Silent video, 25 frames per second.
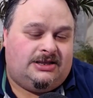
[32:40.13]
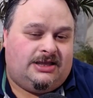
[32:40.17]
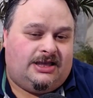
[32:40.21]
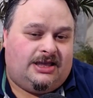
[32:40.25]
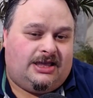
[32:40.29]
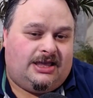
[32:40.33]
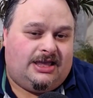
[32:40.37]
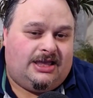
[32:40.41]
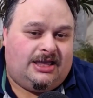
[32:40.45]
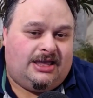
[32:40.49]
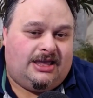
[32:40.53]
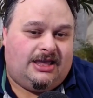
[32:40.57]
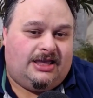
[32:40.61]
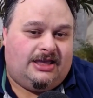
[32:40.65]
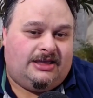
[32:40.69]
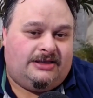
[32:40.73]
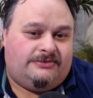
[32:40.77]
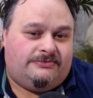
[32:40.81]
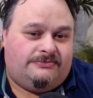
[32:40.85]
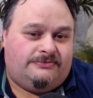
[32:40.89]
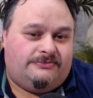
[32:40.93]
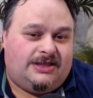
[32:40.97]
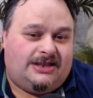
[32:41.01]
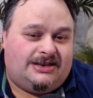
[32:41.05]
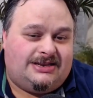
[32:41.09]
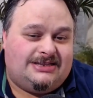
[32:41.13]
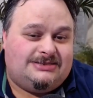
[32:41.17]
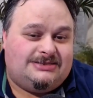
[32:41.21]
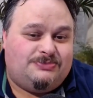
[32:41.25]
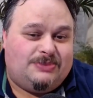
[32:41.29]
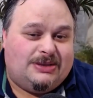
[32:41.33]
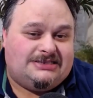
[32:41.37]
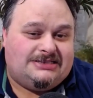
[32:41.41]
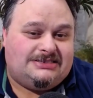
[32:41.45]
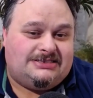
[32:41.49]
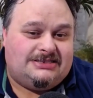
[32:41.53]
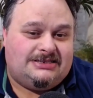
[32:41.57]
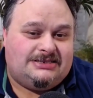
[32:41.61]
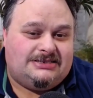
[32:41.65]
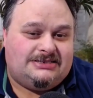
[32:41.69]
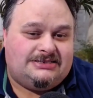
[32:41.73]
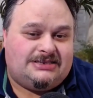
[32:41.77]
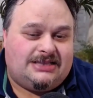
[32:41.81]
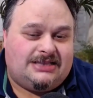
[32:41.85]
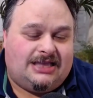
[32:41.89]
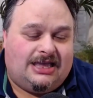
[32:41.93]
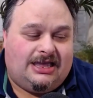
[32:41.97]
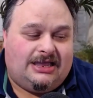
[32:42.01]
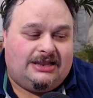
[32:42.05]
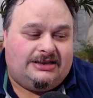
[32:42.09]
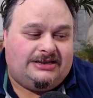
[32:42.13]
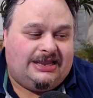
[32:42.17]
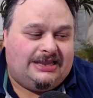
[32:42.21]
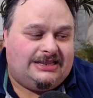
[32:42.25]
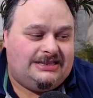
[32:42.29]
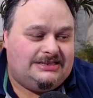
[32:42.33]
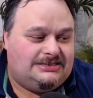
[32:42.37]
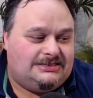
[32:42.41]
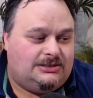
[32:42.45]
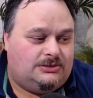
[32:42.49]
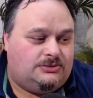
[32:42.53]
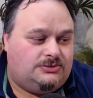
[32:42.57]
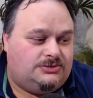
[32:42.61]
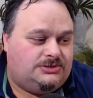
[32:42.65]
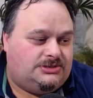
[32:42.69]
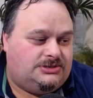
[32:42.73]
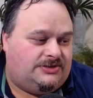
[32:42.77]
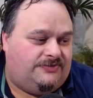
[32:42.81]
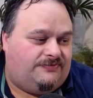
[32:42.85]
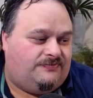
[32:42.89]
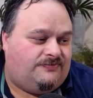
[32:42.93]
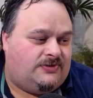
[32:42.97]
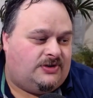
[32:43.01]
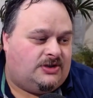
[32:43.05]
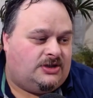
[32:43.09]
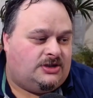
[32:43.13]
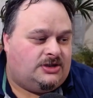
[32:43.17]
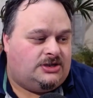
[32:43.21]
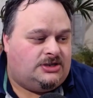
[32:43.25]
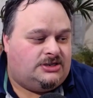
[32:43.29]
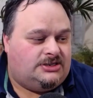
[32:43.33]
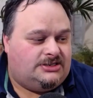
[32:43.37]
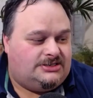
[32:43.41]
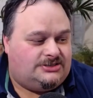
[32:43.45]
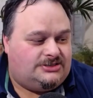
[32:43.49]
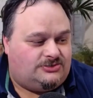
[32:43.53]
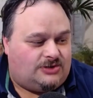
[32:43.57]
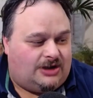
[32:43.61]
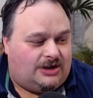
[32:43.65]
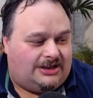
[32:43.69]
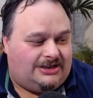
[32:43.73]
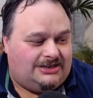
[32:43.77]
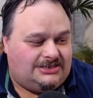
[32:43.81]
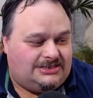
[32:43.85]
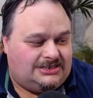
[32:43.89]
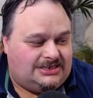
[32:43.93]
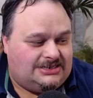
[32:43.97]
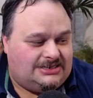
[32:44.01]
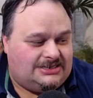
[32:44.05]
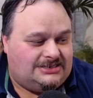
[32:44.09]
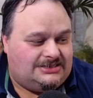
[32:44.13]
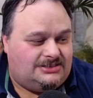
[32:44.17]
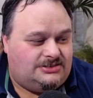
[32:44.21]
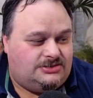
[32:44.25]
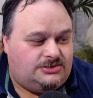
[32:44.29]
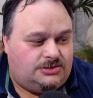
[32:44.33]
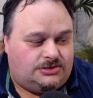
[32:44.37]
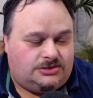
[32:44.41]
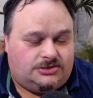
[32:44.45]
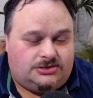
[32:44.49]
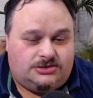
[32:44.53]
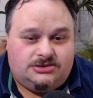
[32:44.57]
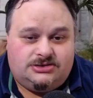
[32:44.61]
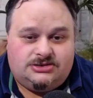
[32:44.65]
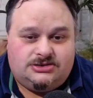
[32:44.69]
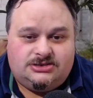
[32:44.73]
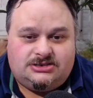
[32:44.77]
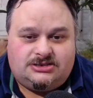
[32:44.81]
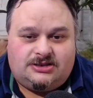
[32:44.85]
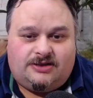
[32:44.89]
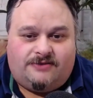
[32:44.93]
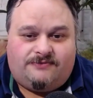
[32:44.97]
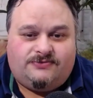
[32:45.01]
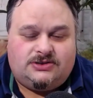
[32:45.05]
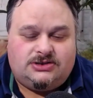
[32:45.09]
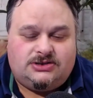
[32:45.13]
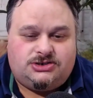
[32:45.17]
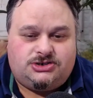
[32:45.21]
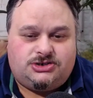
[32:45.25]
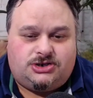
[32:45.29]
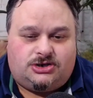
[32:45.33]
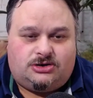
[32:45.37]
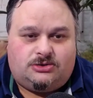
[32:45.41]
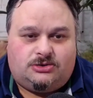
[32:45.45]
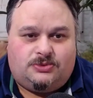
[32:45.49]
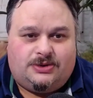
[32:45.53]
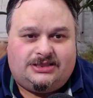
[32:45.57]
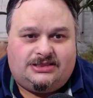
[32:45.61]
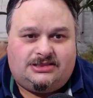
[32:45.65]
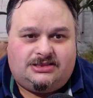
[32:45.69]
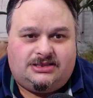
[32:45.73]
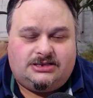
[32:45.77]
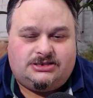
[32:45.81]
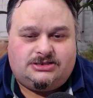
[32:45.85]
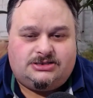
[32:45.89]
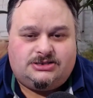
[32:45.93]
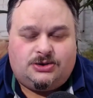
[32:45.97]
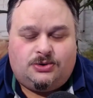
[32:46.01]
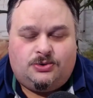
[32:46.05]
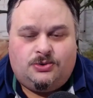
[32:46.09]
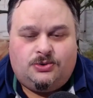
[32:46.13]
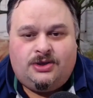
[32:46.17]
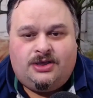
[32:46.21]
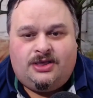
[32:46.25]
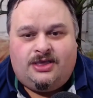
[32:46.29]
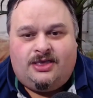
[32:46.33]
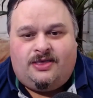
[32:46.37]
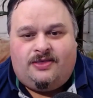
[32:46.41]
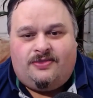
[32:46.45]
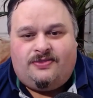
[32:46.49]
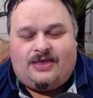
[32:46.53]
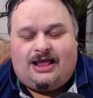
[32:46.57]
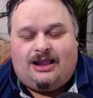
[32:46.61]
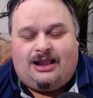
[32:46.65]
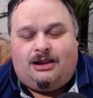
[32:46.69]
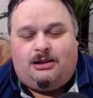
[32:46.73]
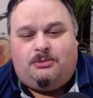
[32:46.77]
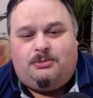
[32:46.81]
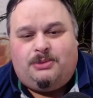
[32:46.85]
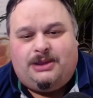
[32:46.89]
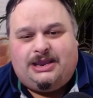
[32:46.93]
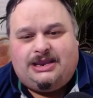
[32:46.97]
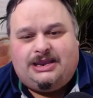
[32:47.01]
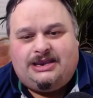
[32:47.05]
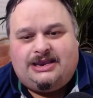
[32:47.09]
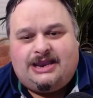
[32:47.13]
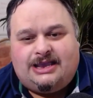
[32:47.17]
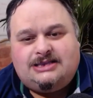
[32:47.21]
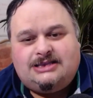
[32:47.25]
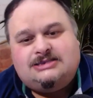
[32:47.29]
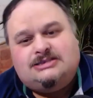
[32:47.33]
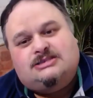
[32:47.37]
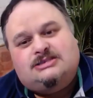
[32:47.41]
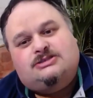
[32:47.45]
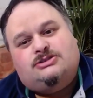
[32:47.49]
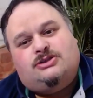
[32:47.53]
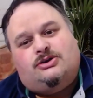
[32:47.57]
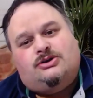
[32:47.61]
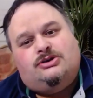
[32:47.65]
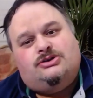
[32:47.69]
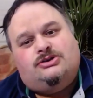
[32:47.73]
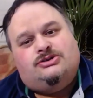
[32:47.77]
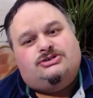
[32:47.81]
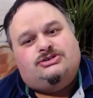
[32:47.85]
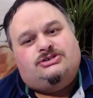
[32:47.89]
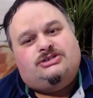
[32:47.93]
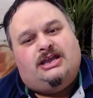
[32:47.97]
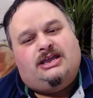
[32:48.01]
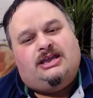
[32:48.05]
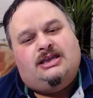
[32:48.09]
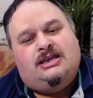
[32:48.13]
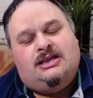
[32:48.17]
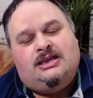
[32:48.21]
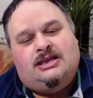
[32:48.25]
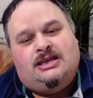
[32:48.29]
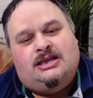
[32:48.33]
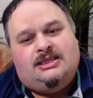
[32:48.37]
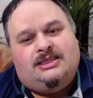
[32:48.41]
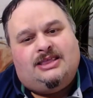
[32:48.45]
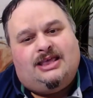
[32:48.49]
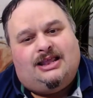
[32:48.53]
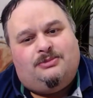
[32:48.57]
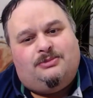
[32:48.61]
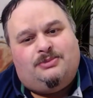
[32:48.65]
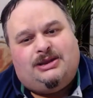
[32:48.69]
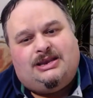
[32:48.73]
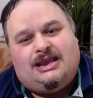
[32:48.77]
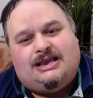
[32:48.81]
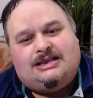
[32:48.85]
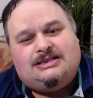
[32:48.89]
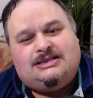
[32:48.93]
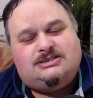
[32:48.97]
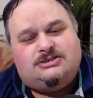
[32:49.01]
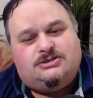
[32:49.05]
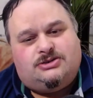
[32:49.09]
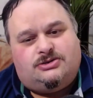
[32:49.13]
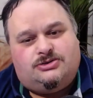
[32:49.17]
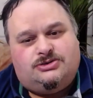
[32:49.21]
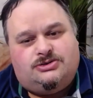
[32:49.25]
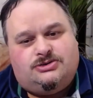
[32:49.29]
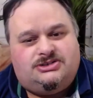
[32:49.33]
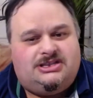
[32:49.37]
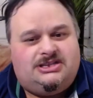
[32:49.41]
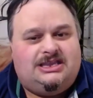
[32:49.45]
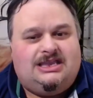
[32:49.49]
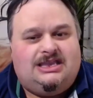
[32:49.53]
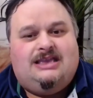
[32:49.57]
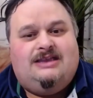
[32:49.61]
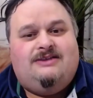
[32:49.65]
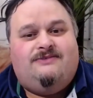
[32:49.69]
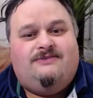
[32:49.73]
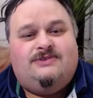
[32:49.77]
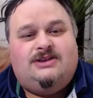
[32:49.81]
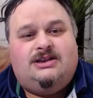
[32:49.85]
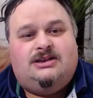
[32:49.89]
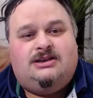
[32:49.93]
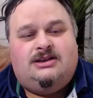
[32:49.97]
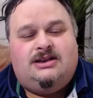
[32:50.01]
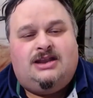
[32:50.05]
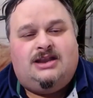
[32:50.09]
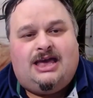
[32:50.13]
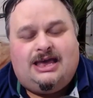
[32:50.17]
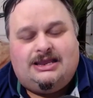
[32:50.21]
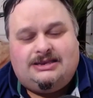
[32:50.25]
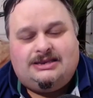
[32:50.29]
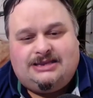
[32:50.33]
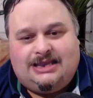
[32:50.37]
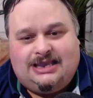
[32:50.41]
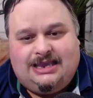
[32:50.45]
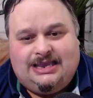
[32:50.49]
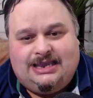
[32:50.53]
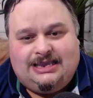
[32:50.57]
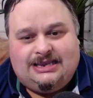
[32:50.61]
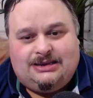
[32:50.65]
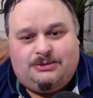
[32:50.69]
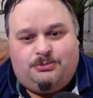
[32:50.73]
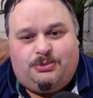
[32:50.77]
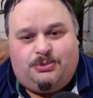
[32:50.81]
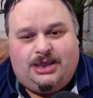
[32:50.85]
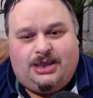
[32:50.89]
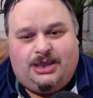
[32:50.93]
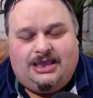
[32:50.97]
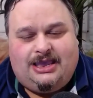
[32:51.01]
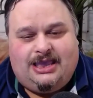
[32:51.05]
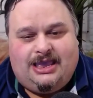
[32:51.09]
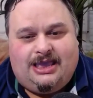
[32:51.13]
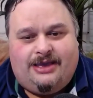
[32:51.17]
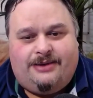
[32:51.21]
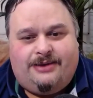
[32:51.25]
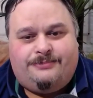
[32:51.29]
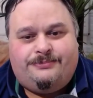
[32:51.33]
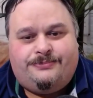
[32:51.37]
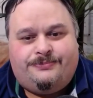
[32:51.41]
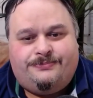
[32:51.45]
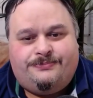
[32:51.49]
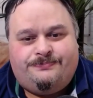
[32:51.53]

in his business, and he's loads of strategies and tools and stuff to share with you. So that'll be next Thursday. That'll be next Thursday evening at 8 p.m.